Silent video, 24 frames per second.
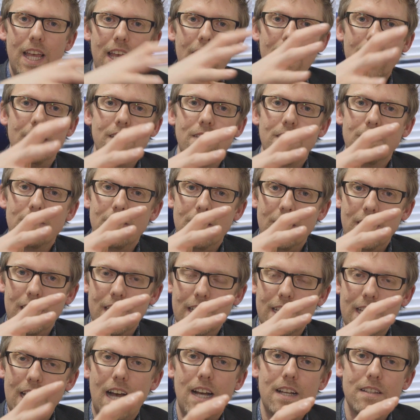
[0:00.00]
hit the
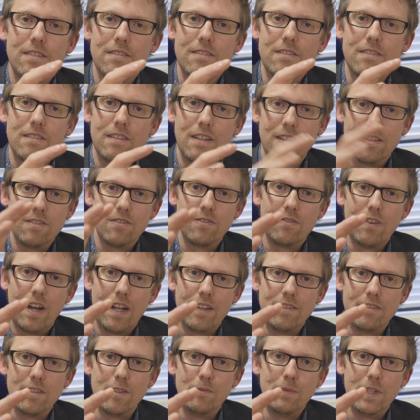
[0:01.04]
gas that
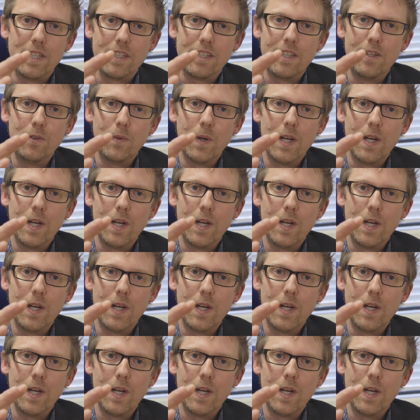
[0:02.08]
surrounds the Milky